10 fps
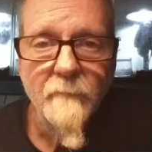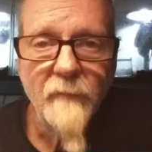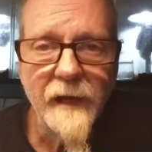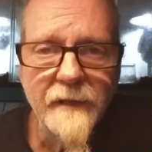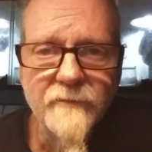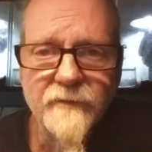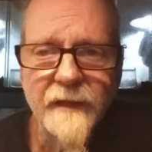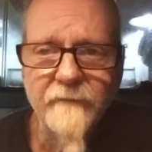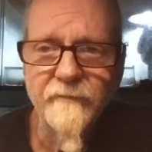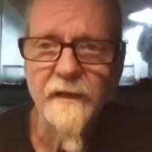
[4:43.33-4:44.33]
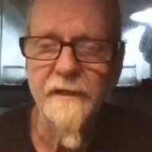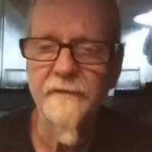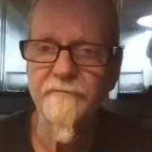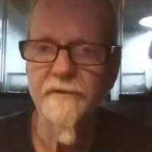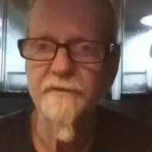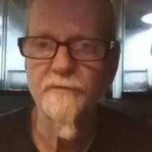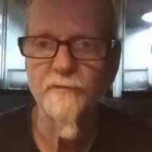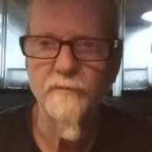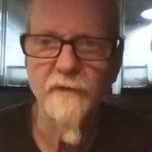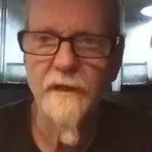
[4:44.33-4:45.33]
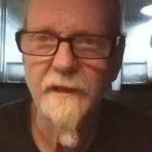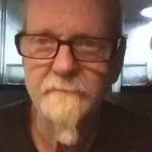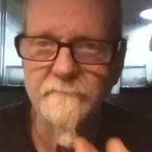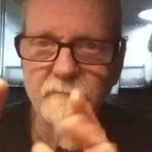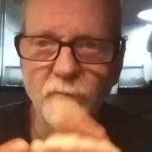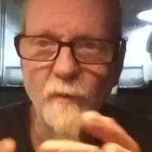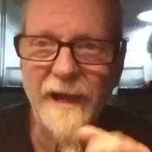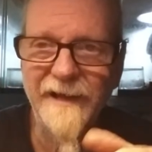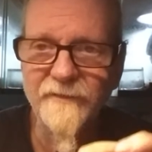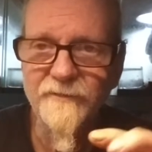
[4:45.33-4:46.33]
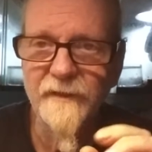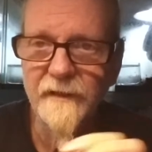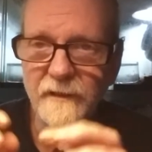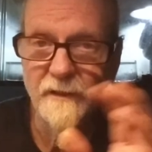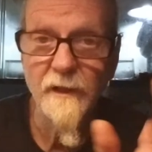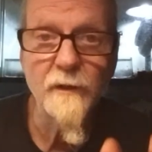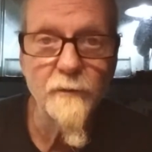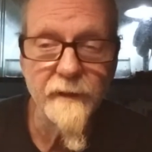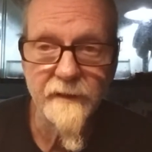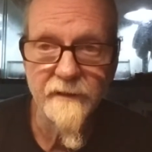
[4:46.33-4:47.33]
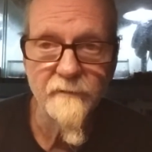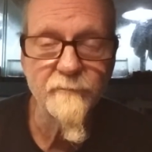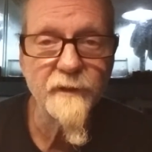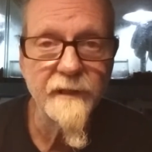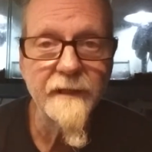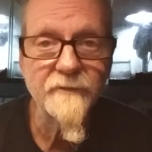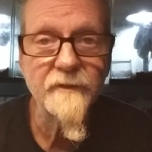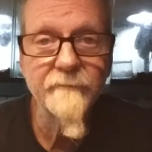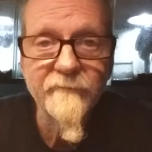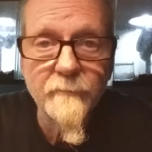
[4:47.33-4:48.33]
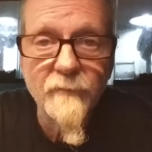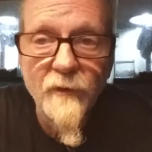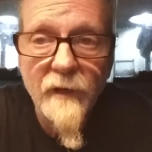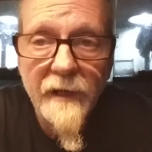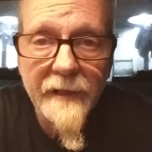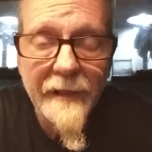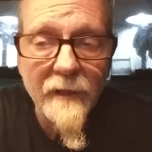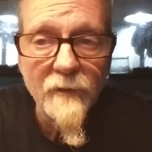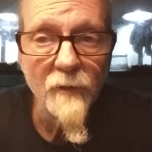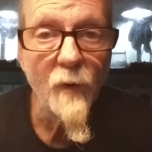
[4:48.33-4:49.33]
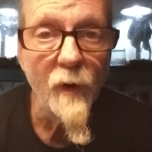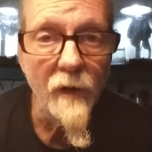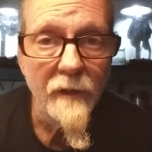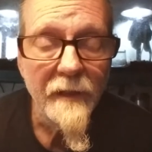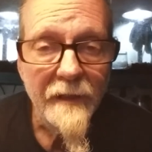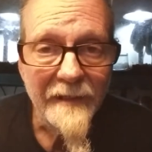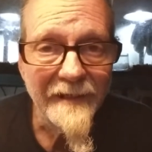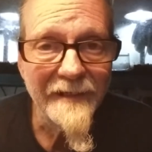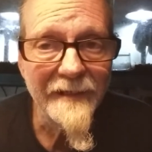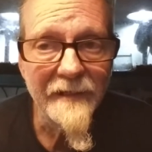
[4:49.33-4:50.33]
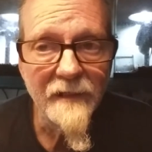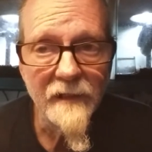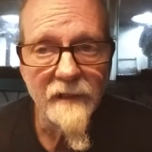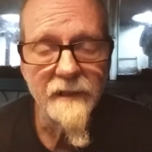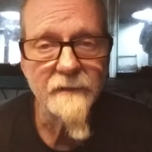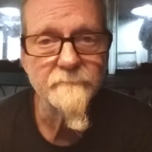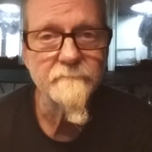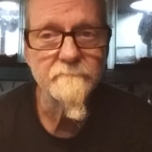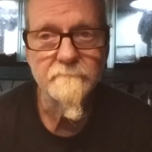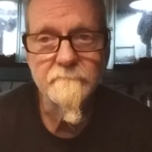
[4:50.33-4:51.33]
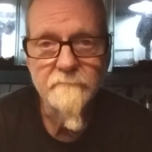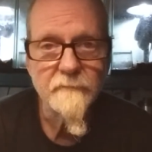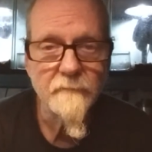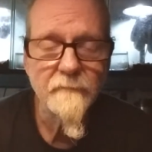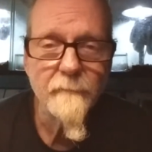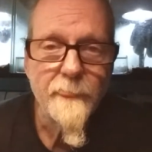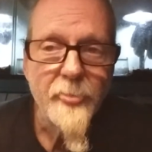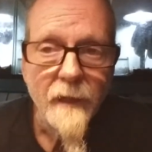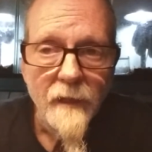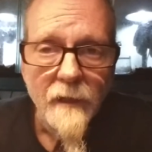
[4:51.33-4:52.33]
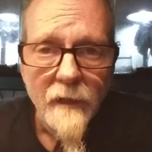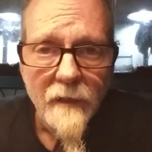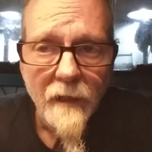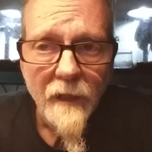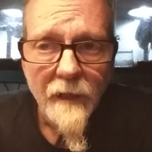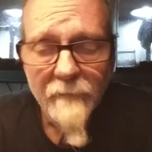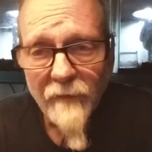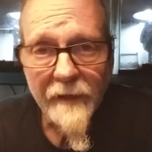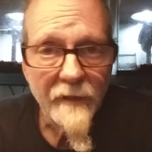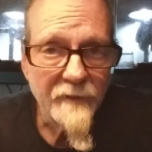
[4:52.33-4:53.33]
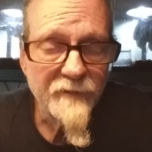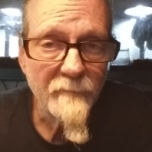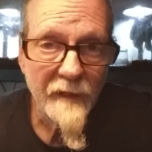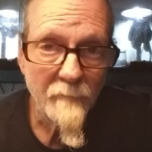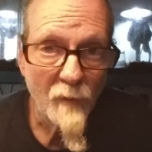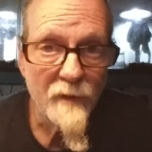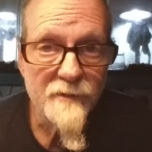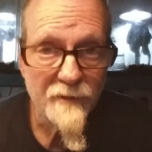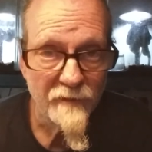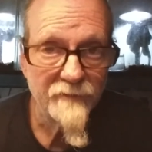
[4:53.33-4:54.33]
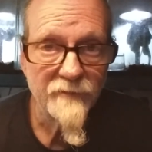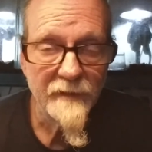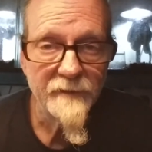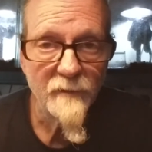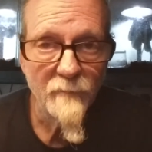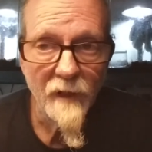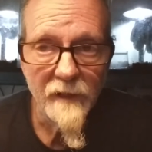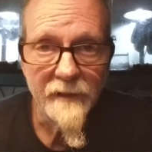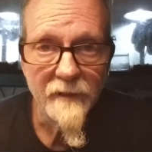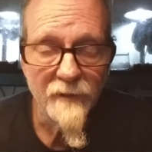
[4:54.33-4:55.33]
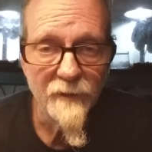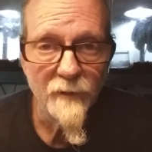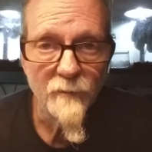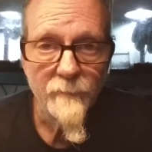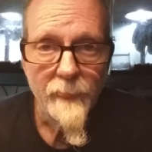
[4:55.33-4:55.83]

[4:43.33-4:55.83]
Mites have kind of this waxy coating that protects them from drying out or getting, it regulates the amount of moisture inside their body too.